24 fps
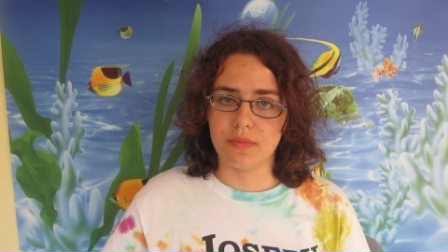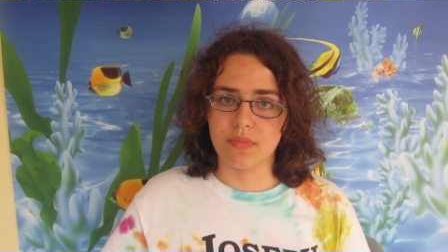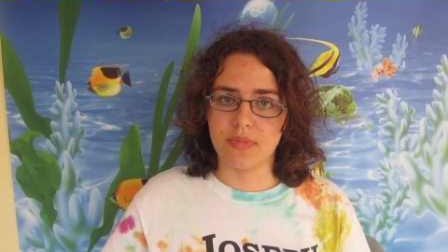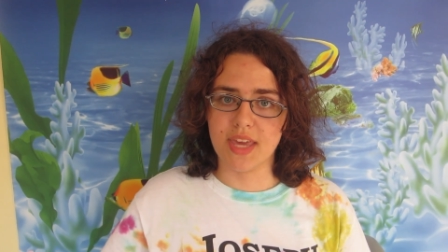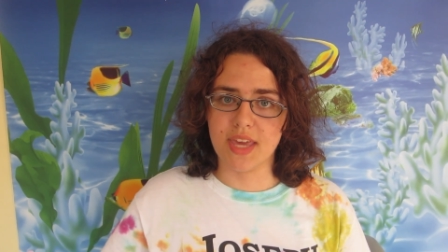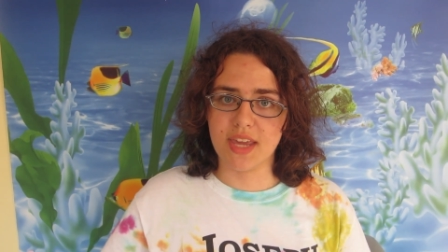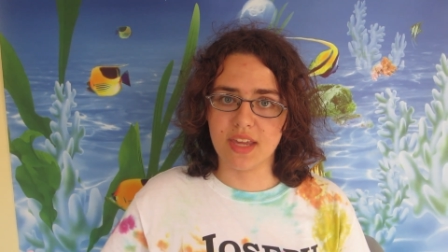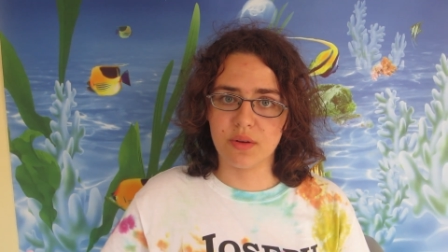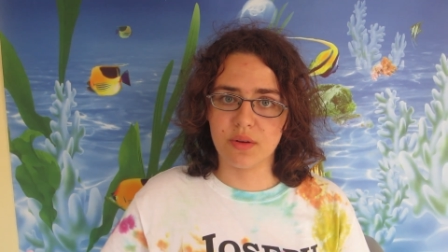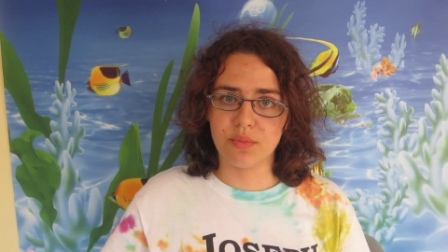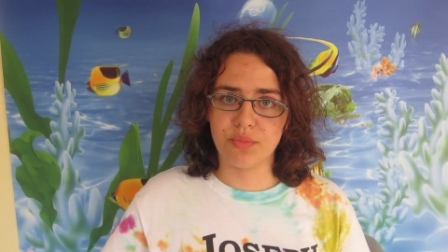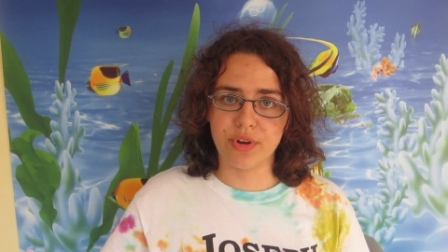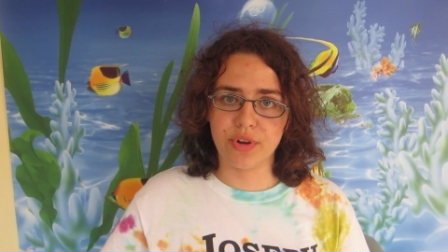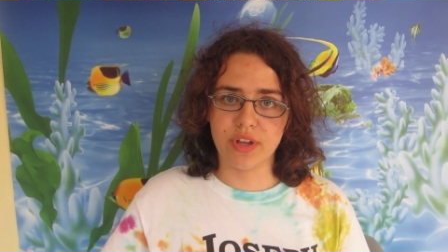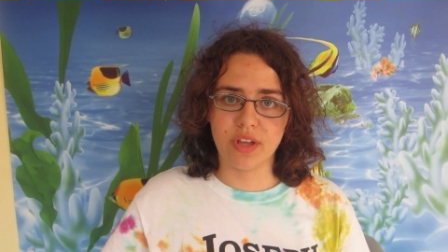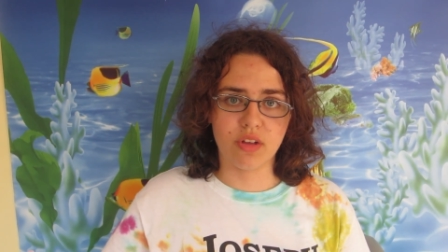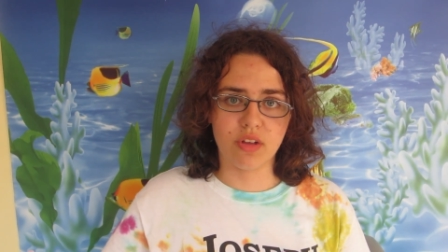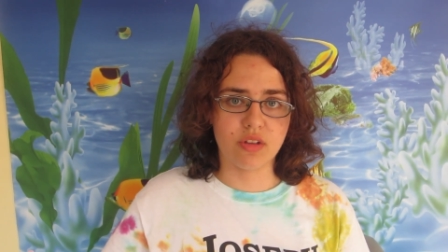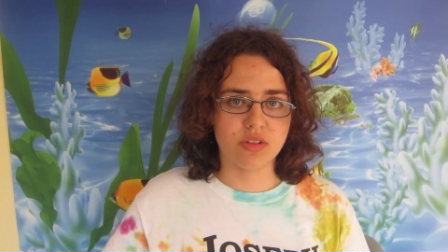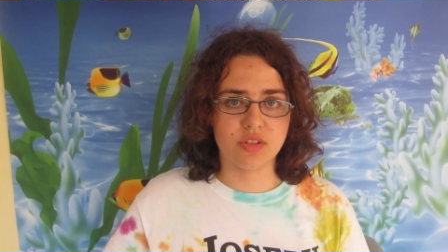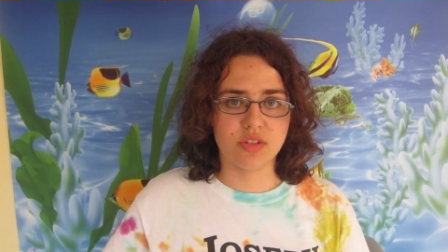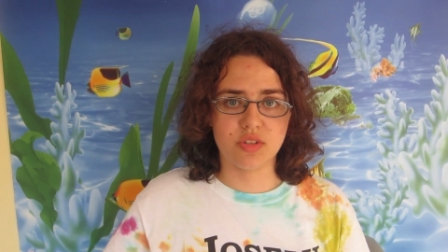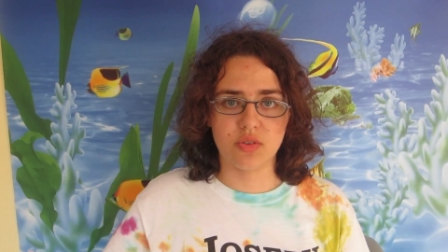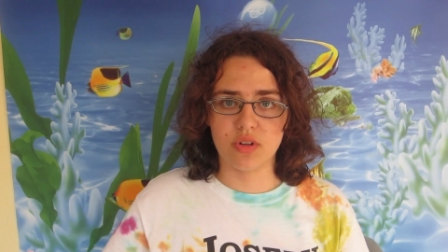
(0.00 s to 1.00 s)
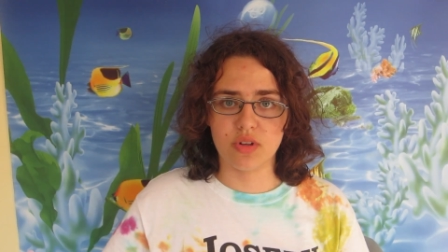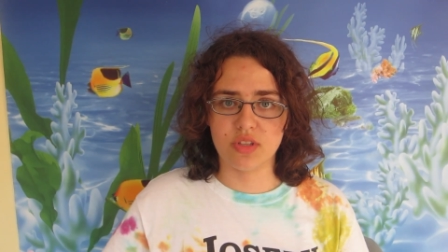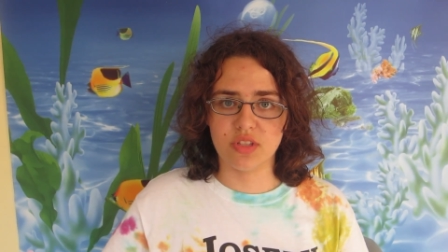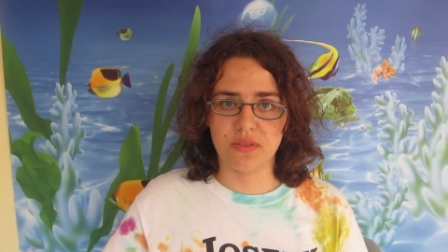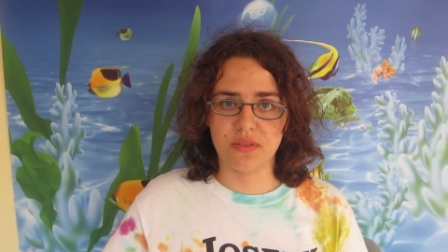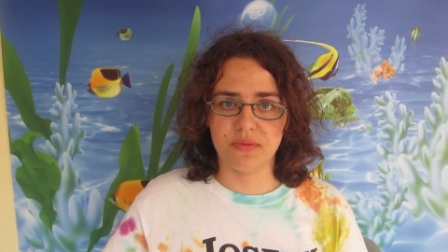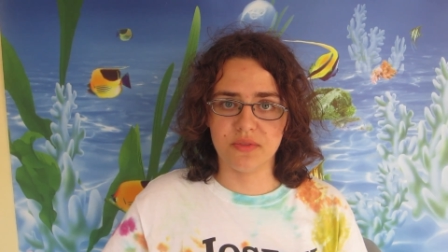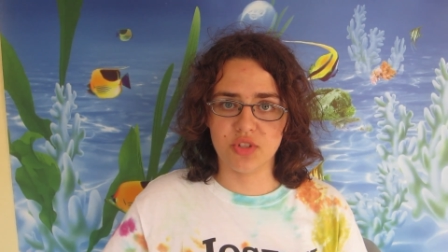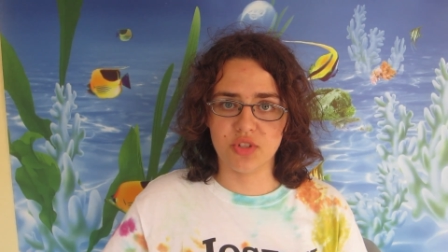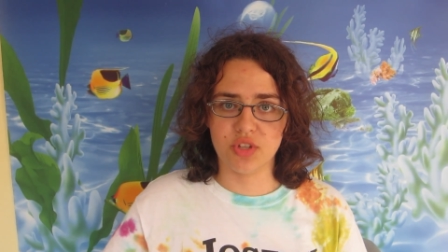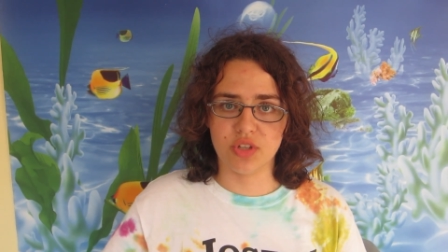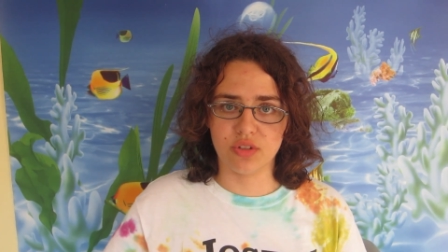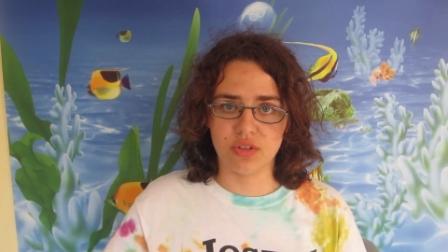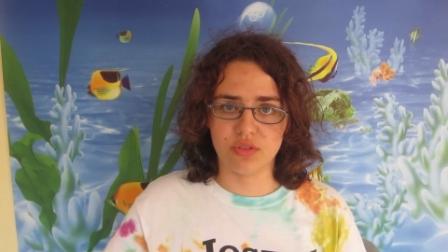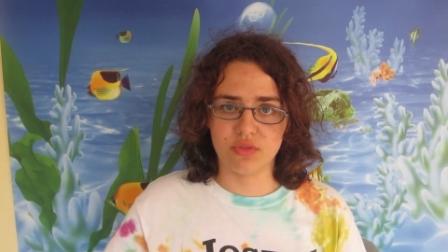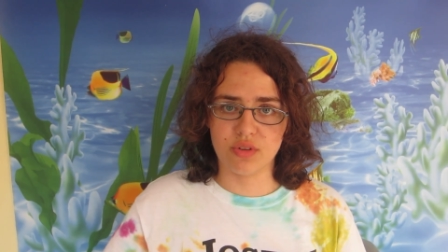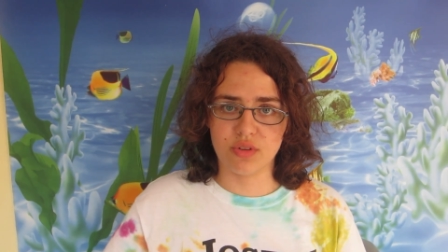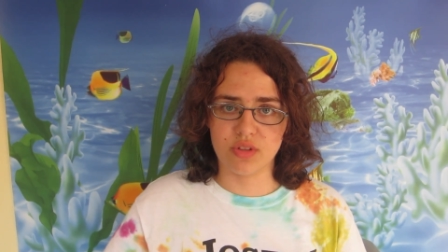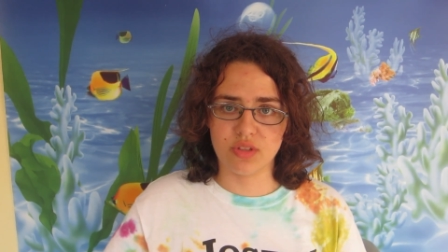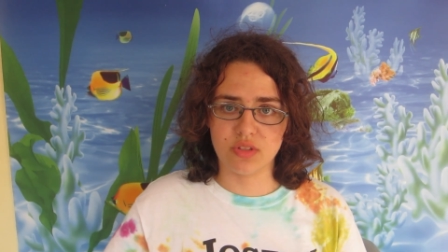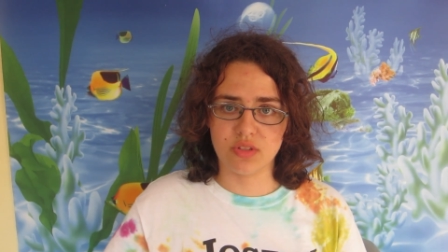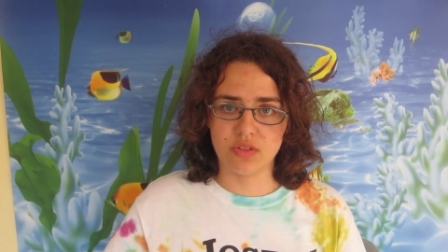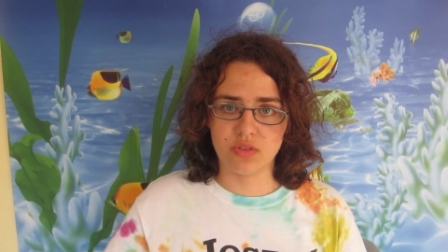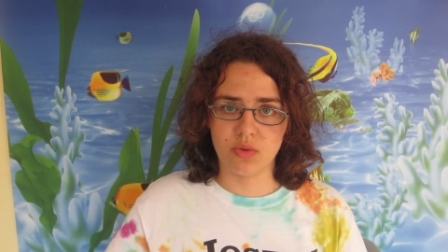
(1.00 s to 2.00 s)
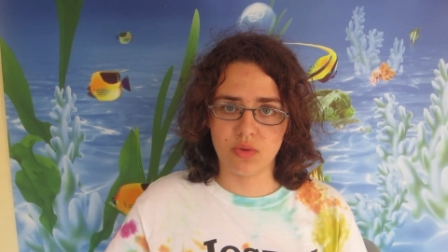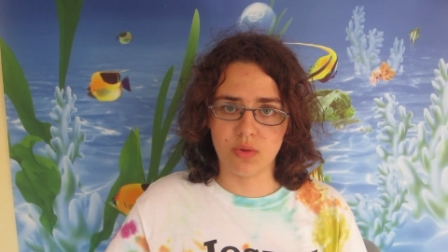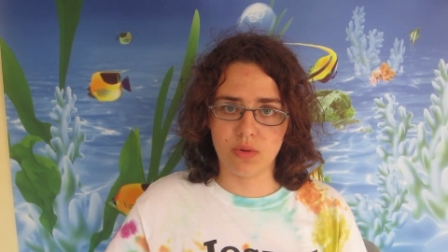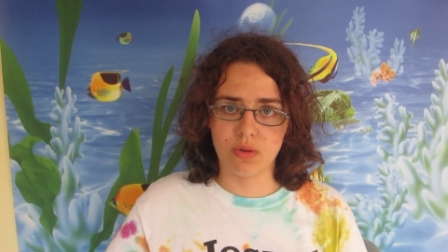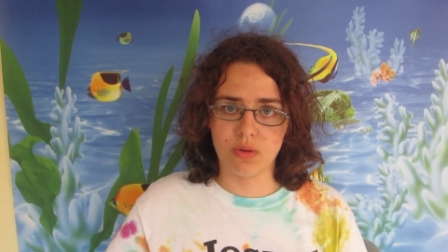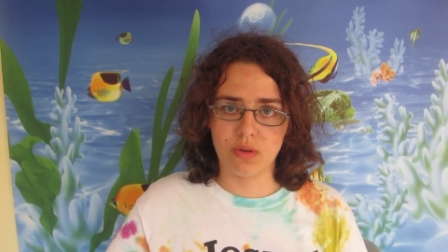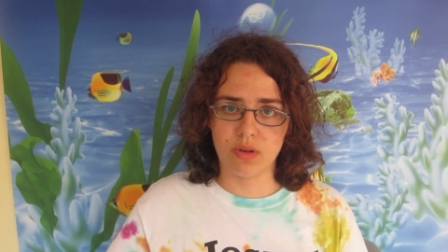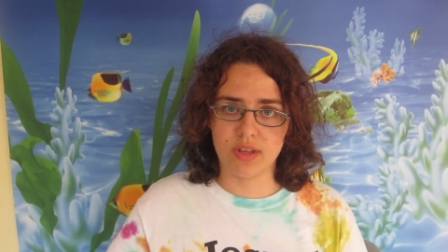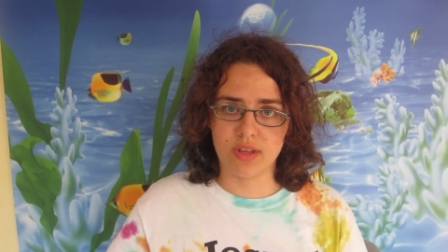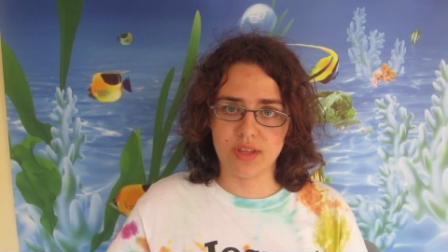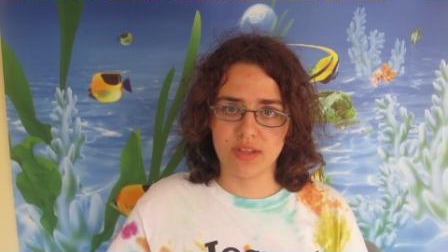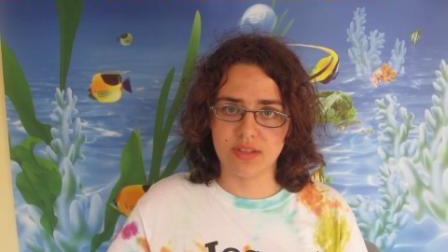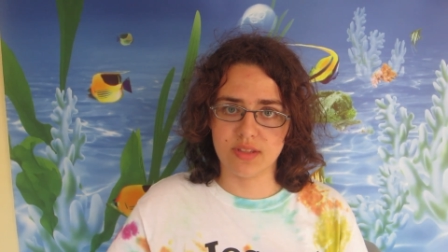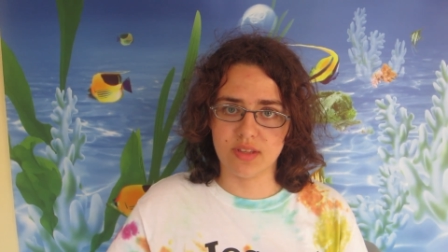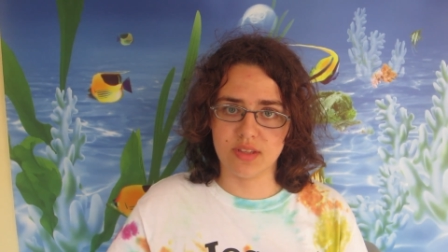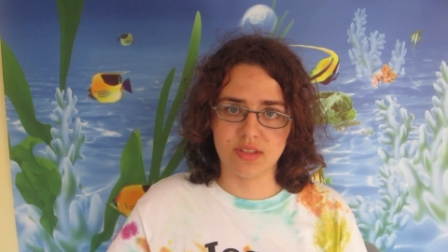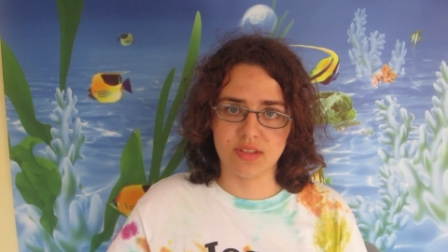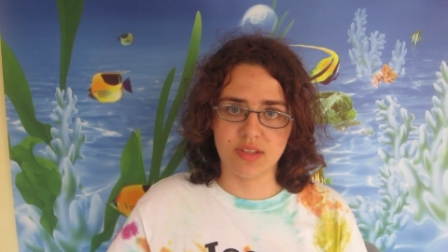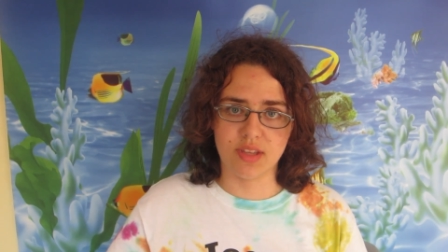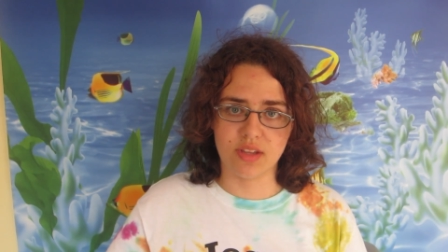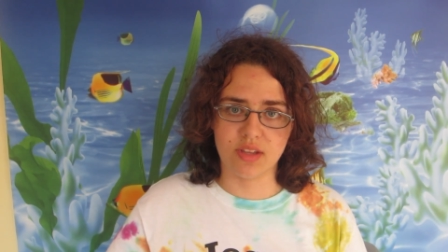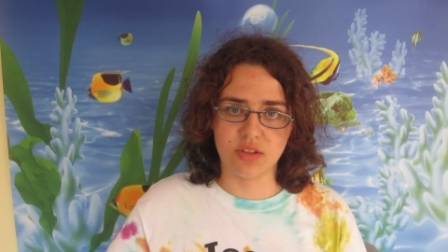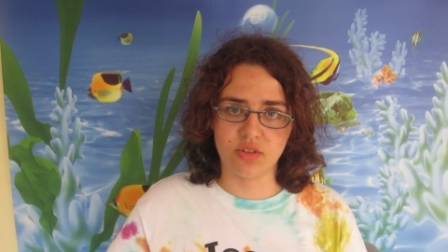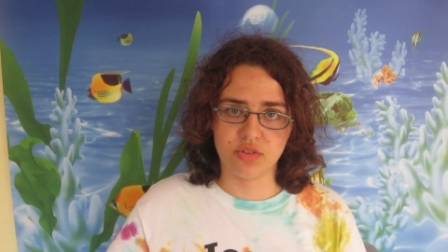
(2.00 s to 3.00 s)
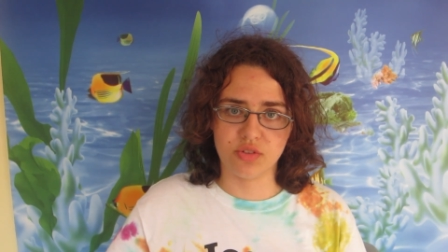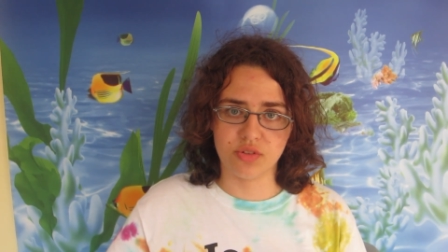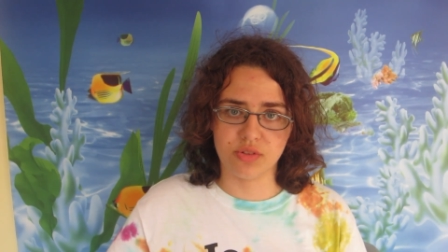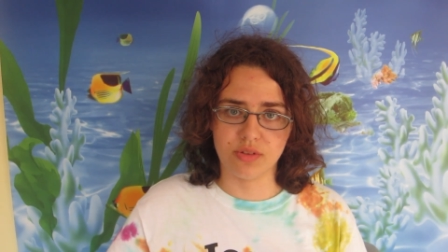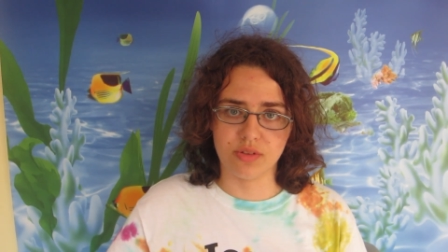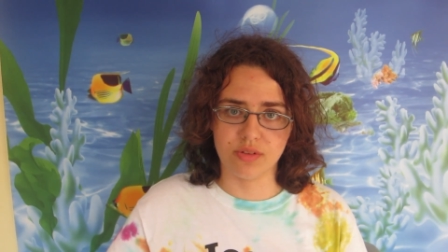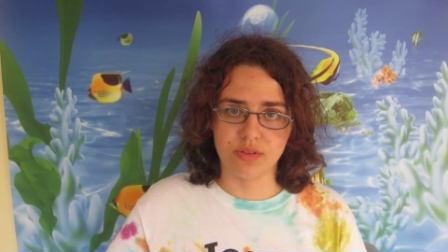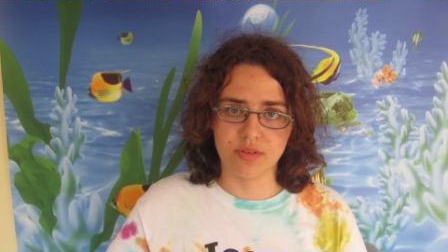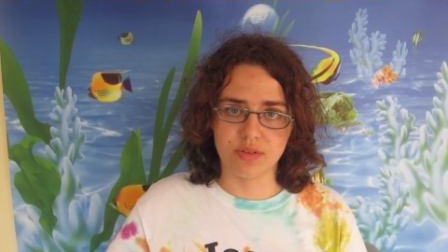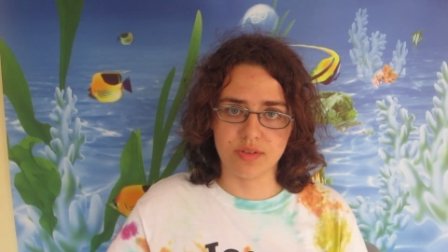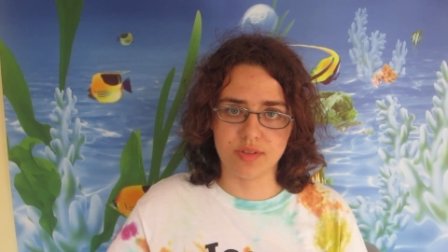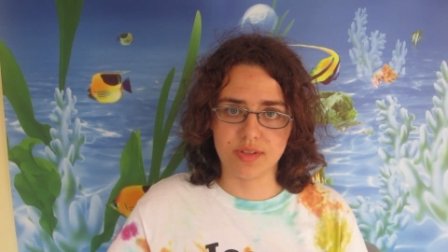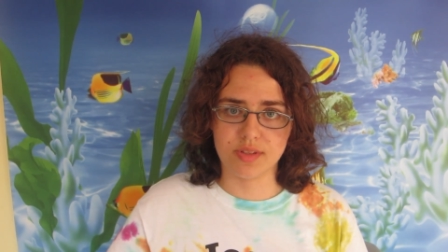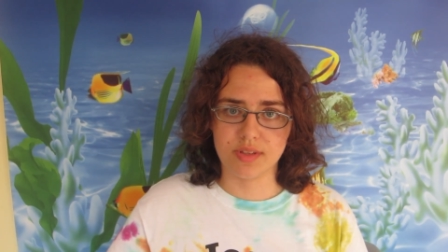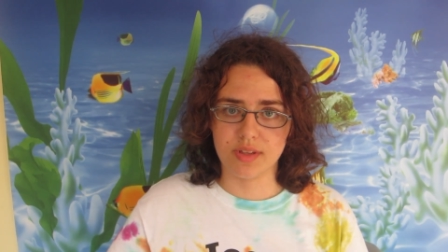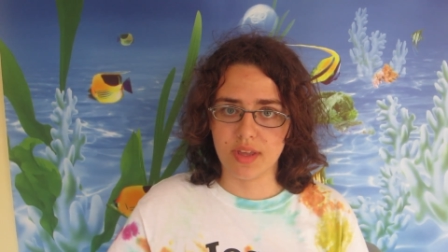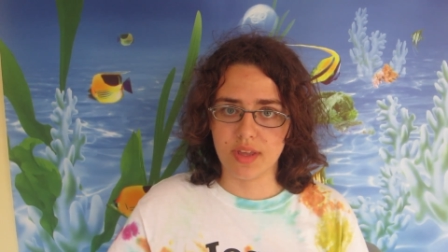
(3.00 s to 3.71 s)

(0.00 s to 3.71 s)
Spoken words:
They can bring all sorts of children's toys, essentials,